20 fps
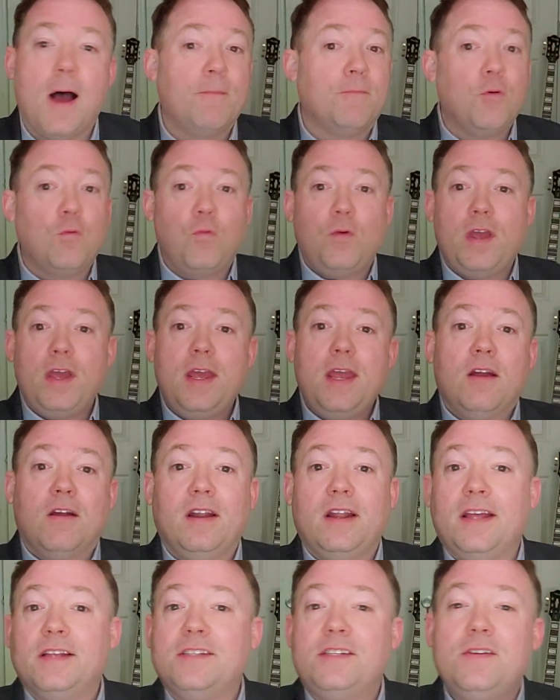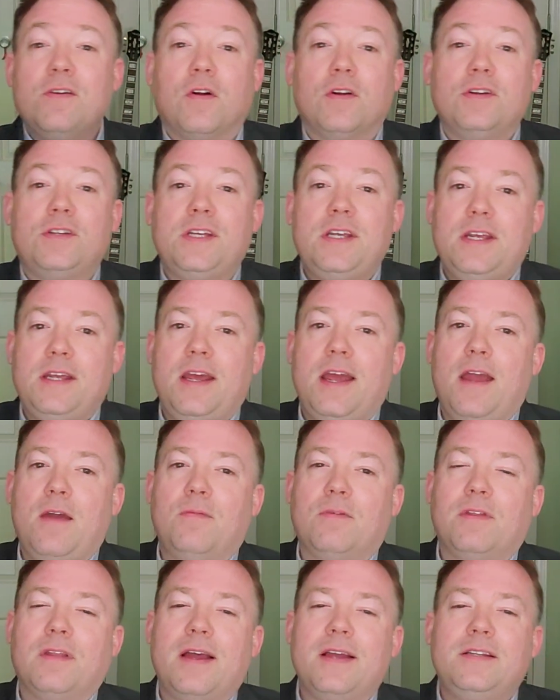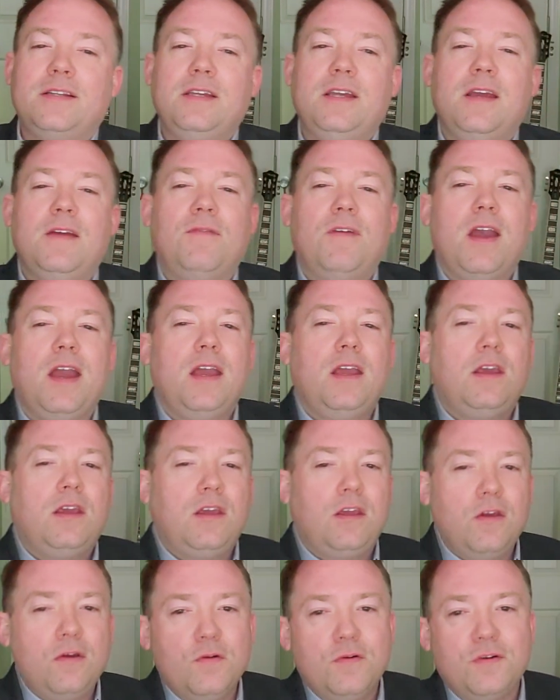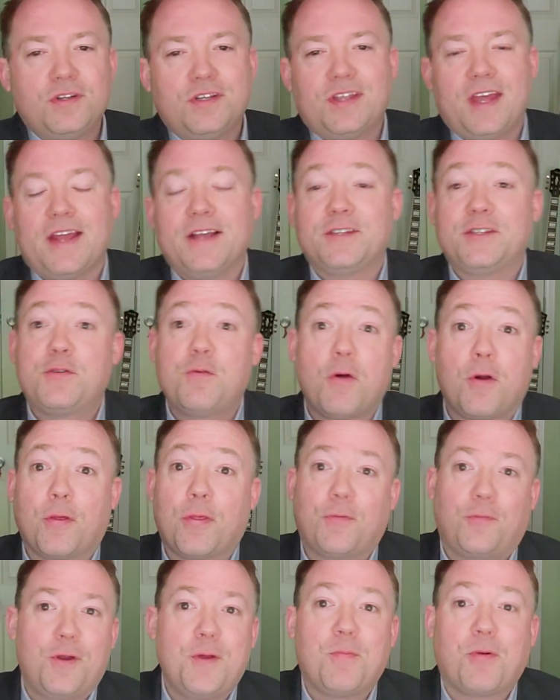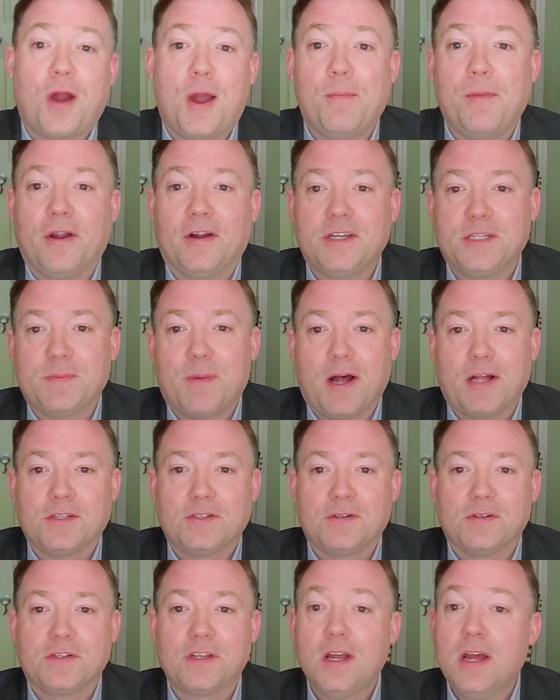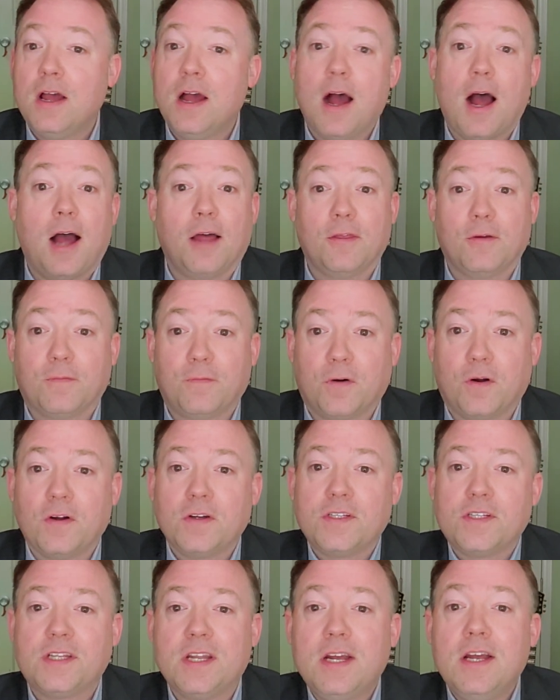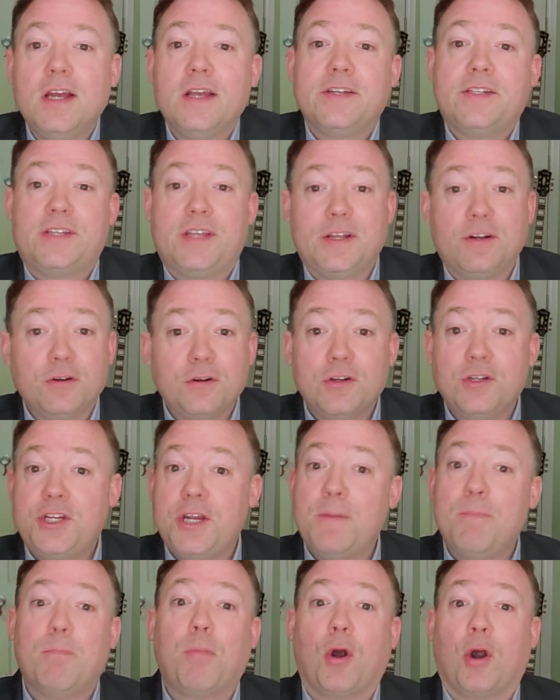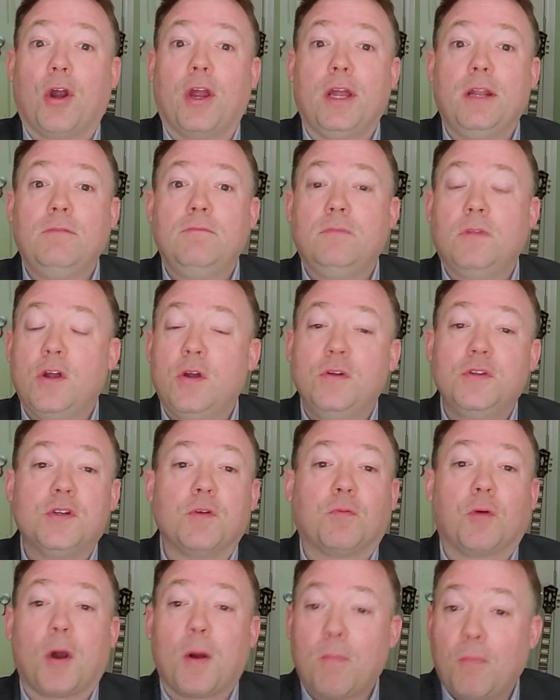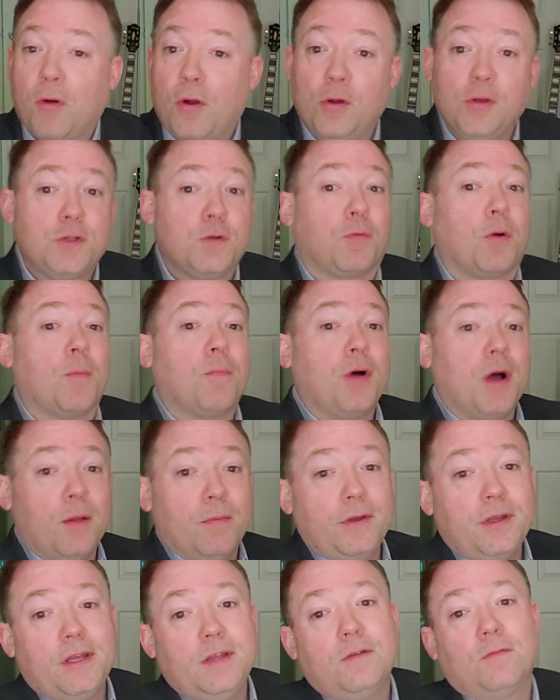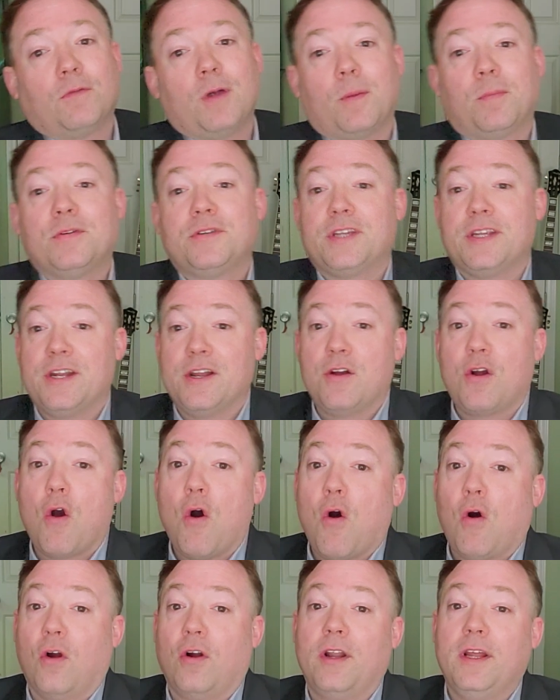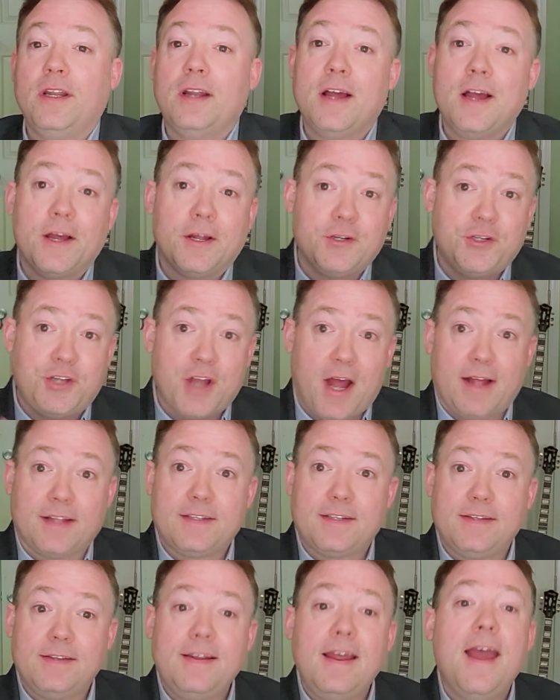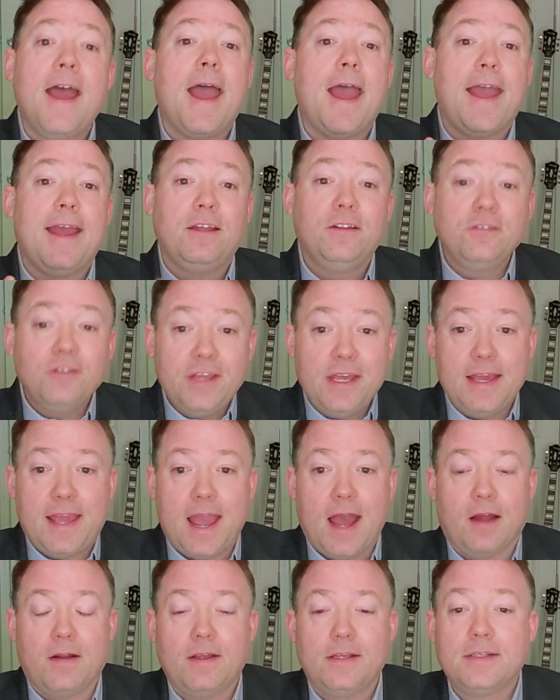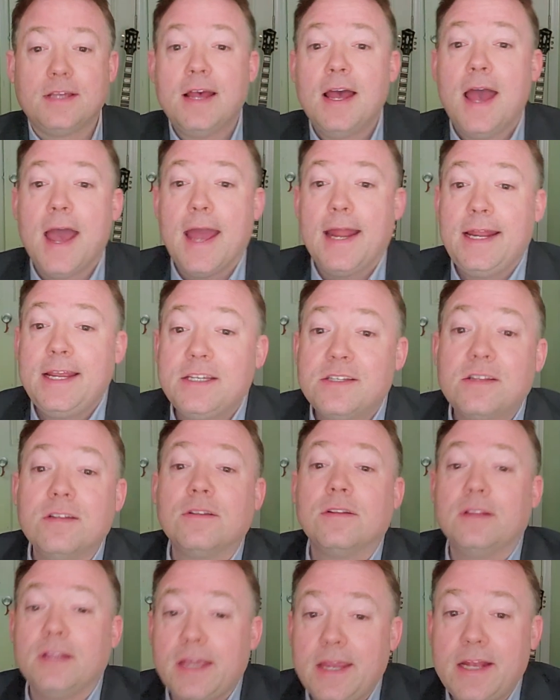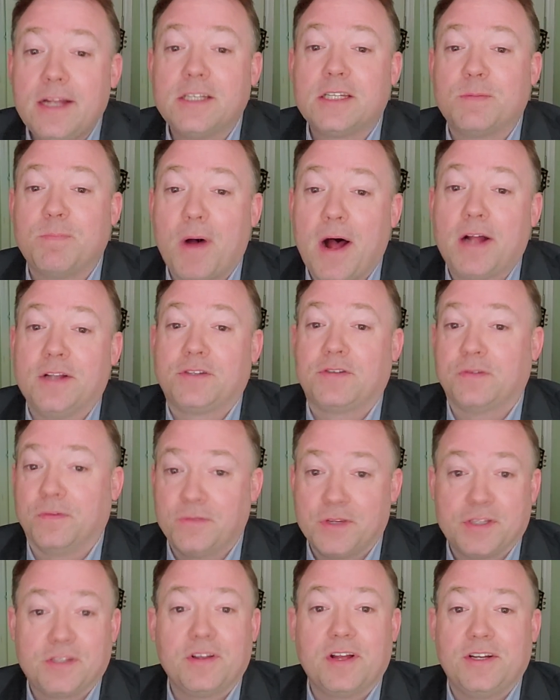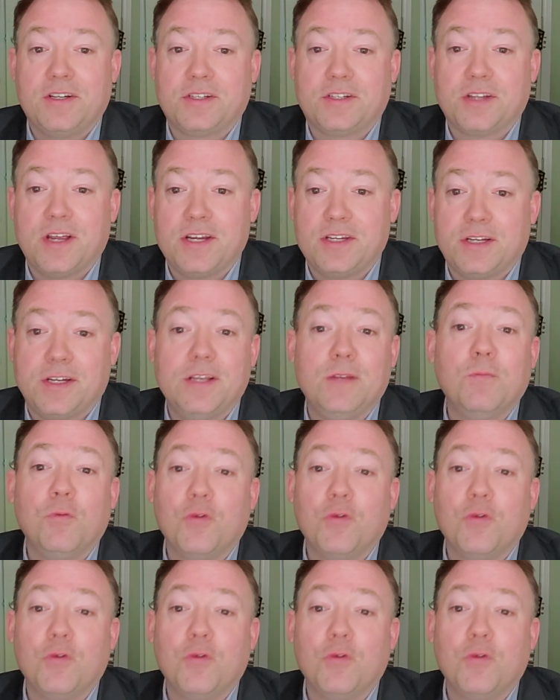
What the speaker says: We here at NCRGEA would like to give a huge thanks to our three primary sponsors. The first, Senator Jim Bergen, who's a Republican representing Harnett, Johnson, and Lee counties, and he's the lead sponsor of this legislation and